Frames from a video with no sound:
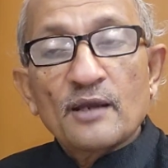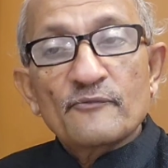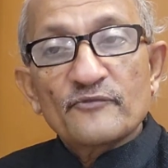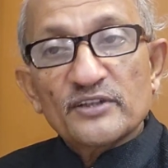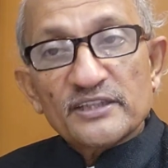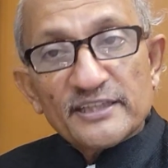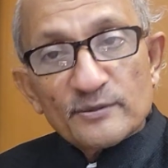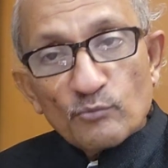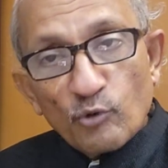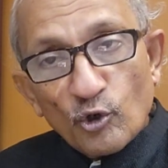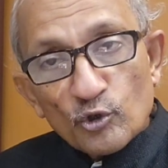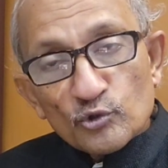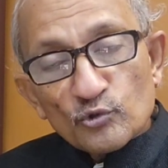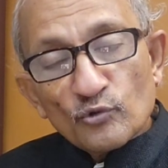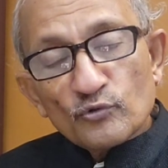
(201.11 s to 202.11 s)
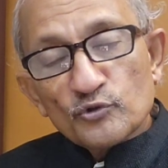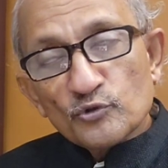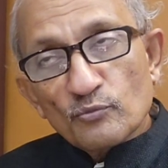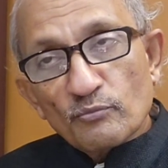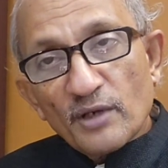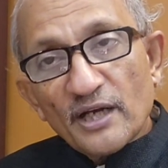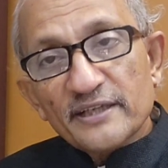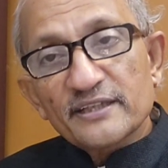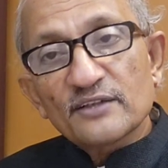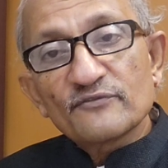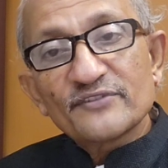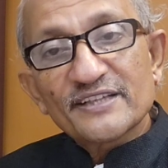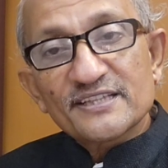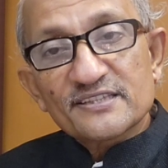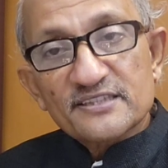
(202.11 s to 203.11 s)
Will he borrow to buy a
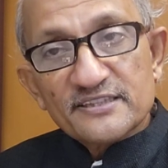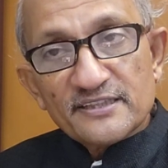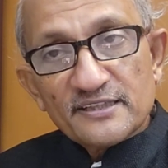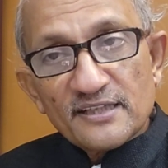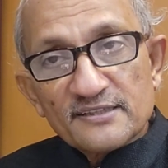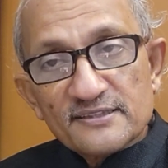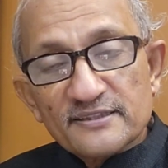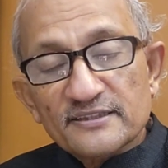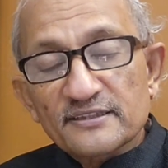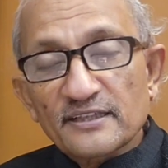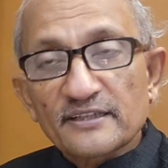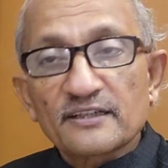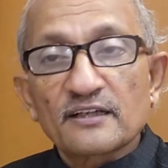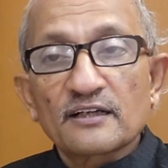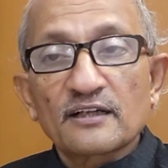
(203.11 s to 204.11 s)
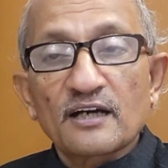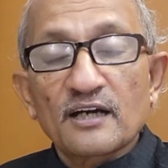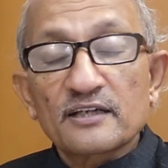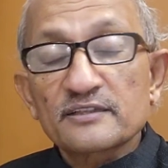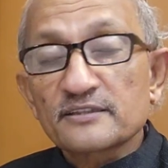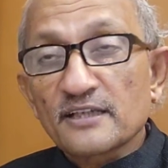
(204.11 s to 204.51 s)
wasting asset like a car?